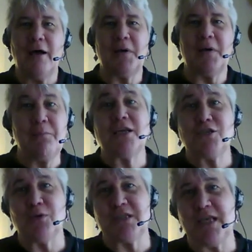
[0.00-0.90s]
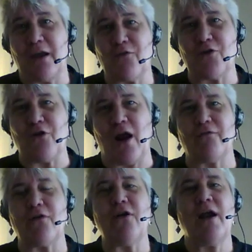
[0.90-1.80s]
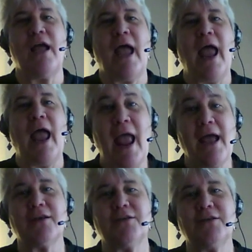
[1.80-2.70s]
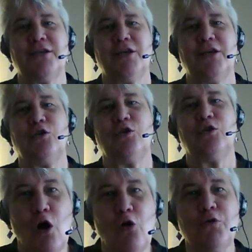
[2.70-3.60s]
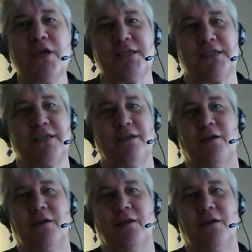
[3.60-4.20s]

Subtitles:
it makes you a safer driver, and you notice